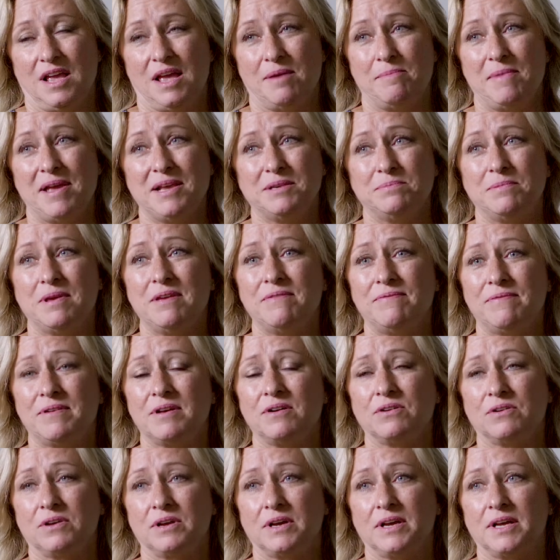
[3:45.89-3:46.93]
It makes me
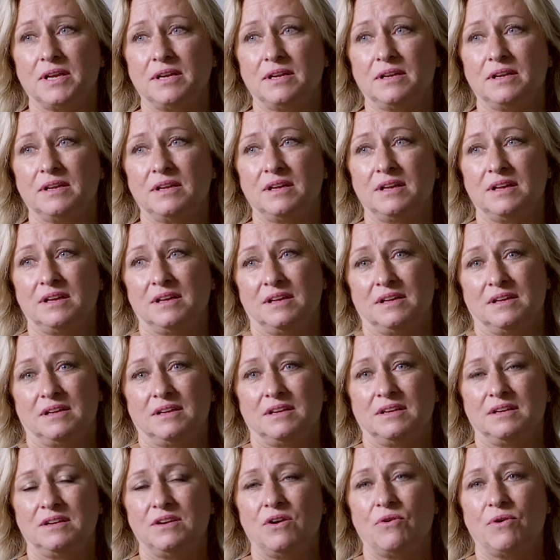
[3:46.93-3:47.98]
feel good
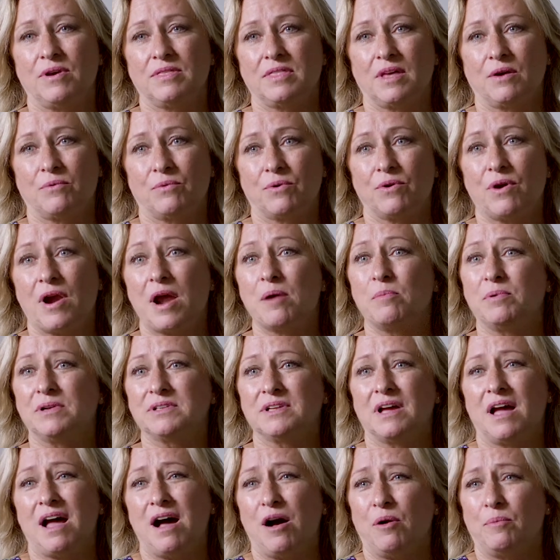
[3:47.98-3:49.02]
knowing that we're able
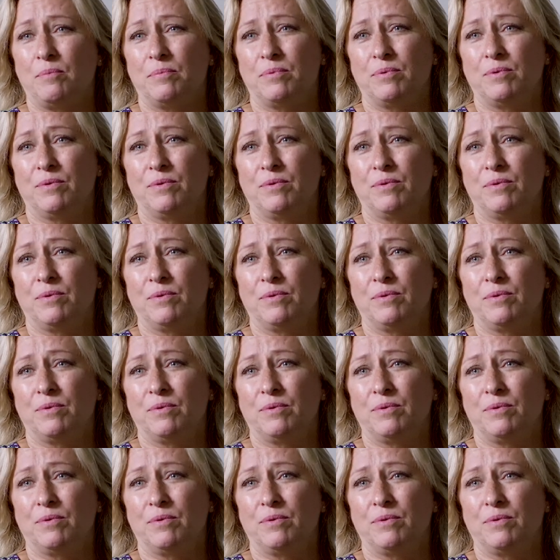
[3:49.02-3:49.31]
to help